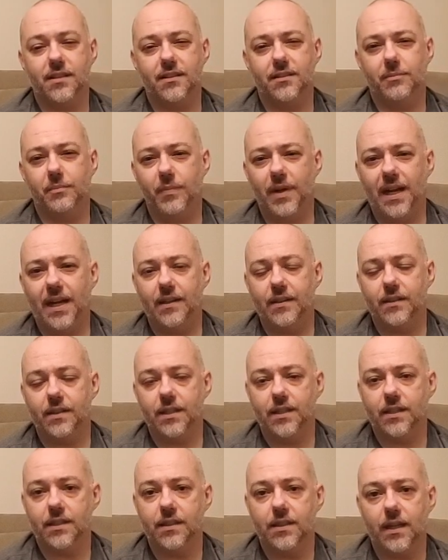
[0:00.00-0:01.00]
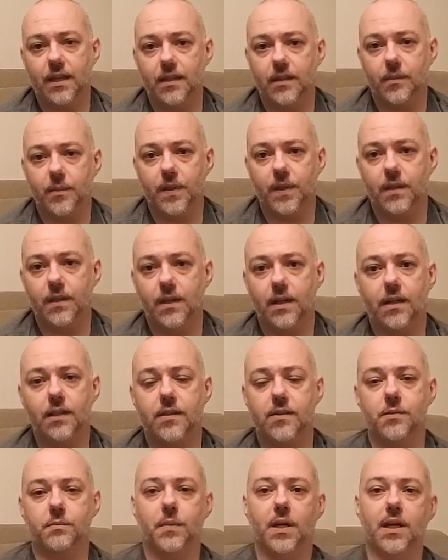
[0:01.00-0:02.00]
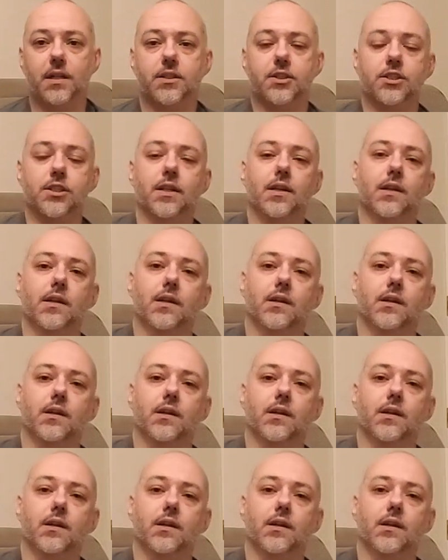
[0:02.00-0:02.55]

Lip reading: mildly indebted, but not as much